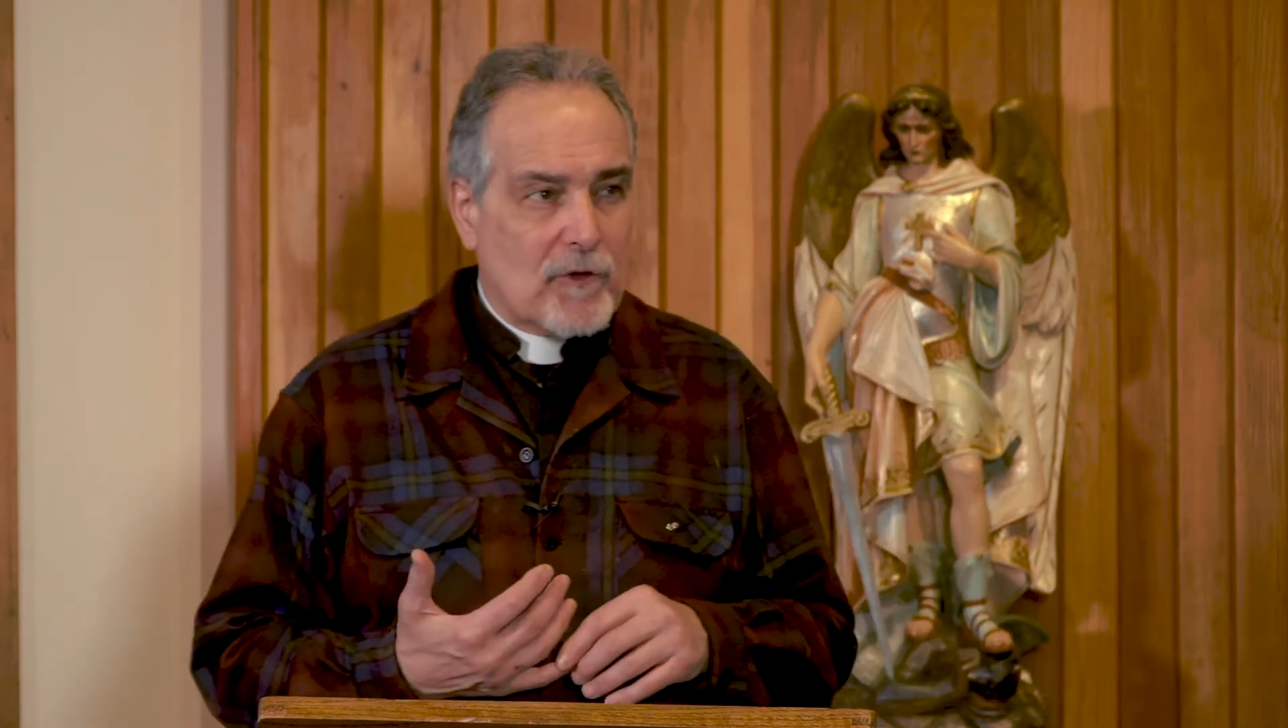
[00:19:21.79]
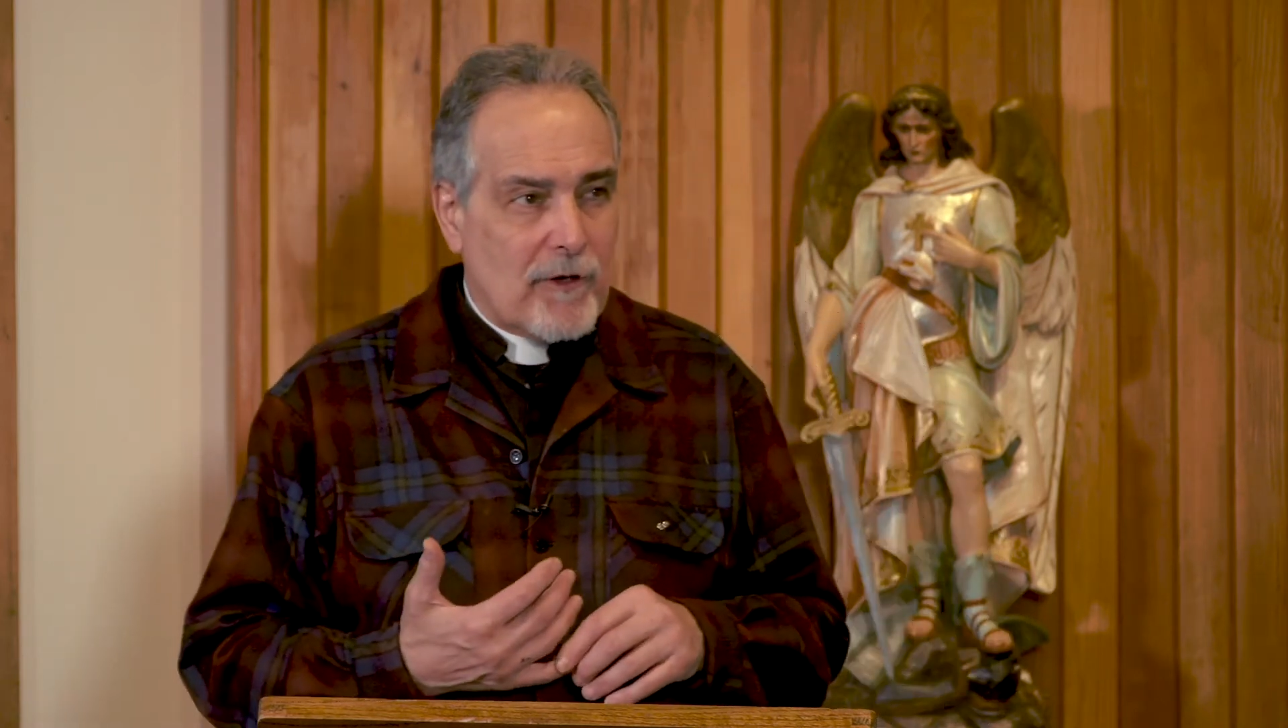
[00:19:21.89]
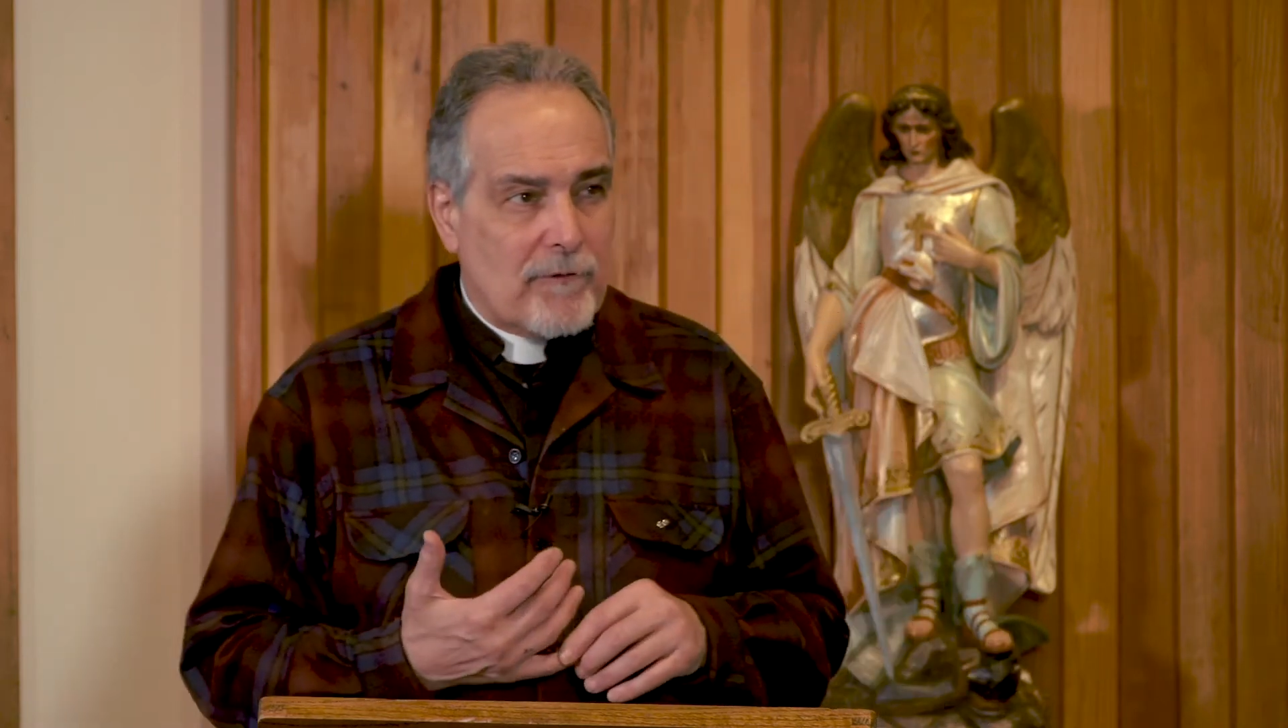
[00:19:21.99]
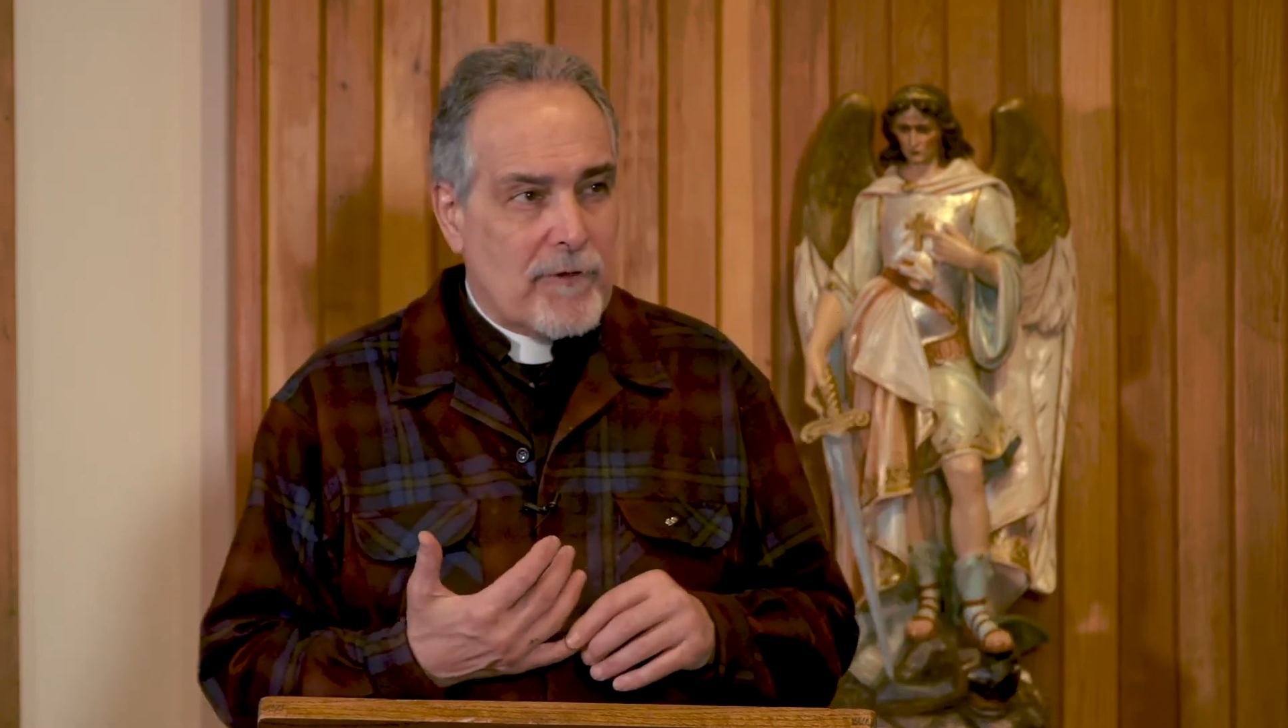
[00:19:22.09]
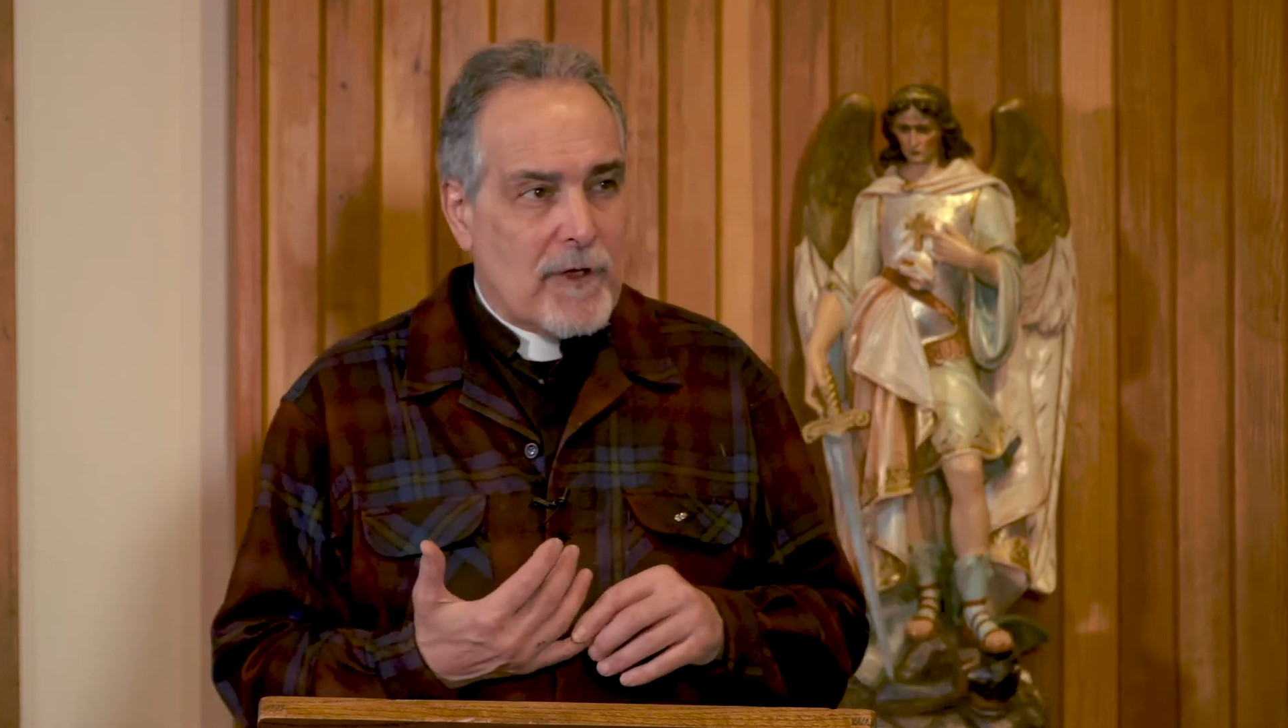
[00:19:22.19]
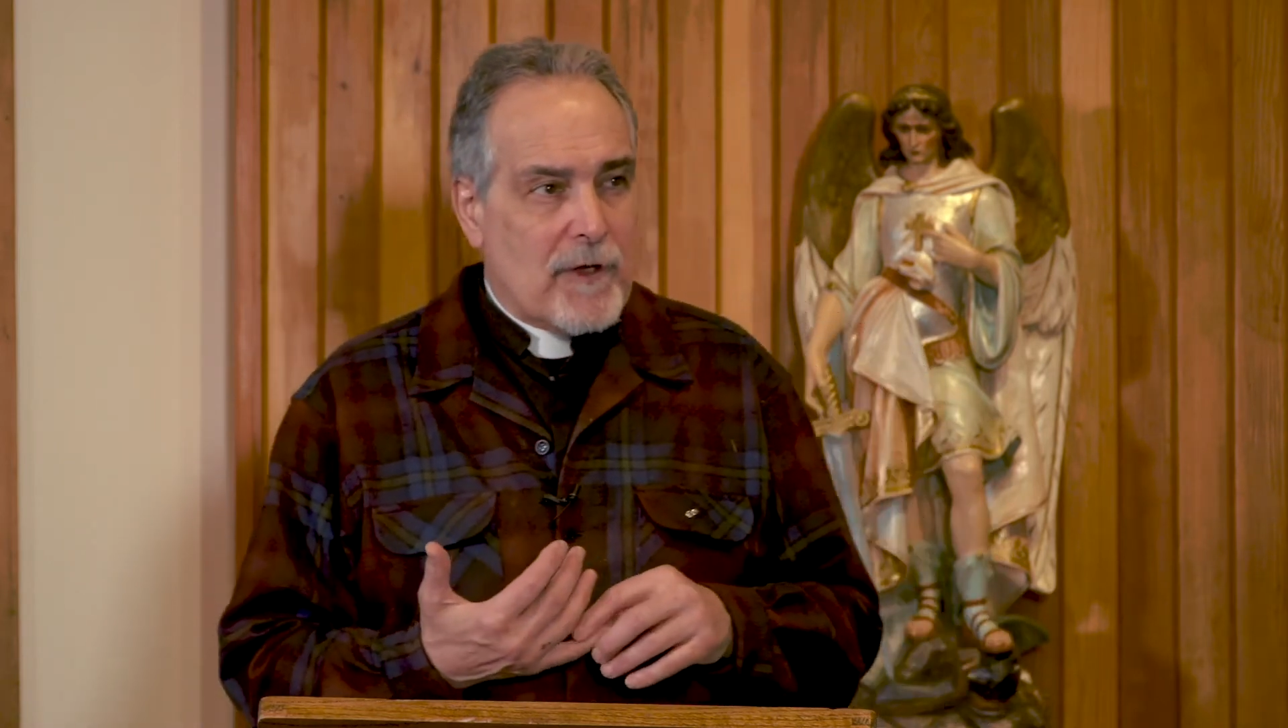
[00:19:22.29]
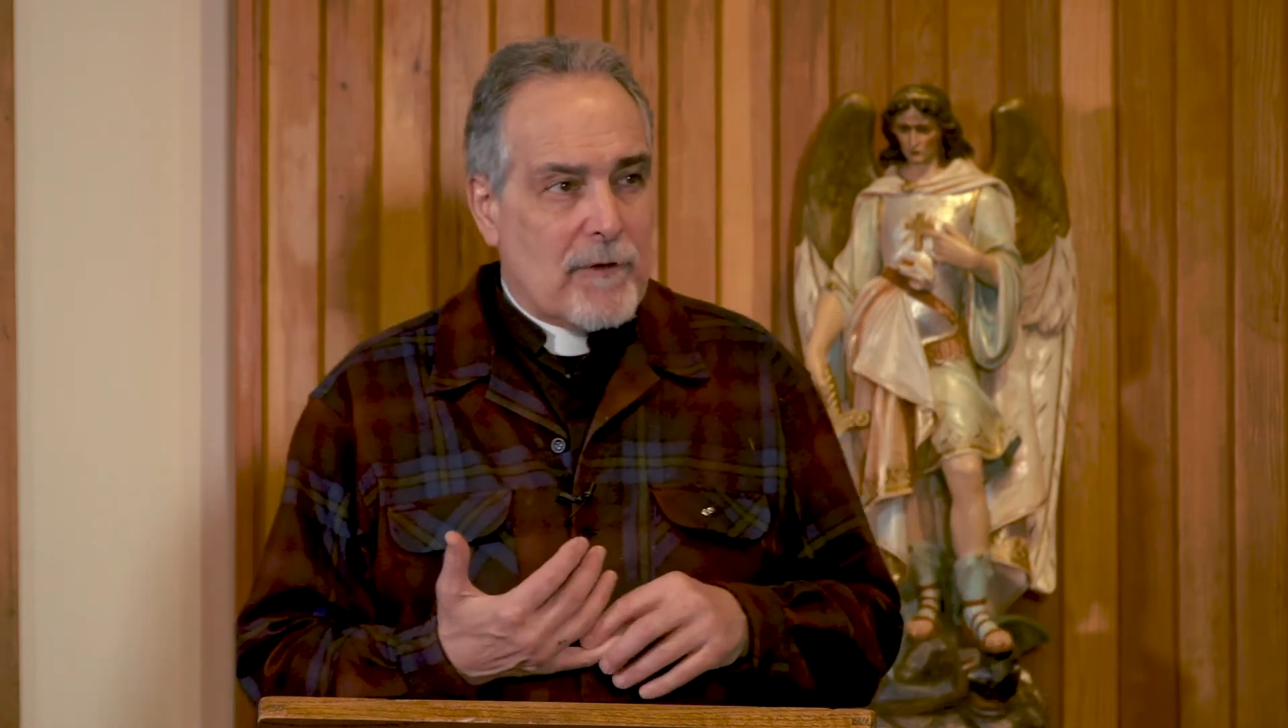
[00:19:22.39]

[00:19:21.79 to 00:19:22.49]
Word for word: of